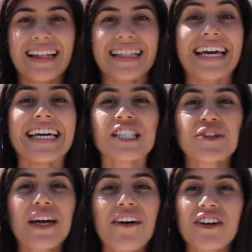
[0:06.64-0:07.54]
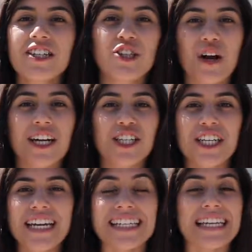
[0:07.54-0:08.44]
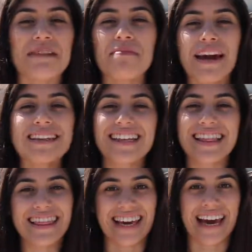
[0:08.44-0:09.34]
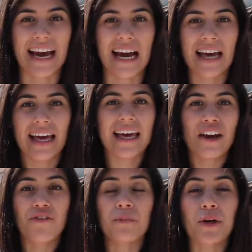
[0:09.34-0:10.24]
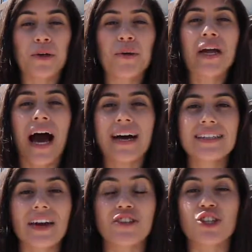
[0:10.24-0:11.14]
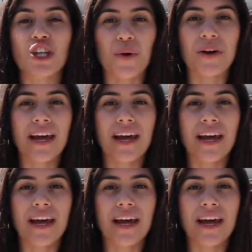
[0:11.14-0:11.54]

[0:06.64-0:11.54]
The history of construction is an amazing thing. From the crude huts of the Stone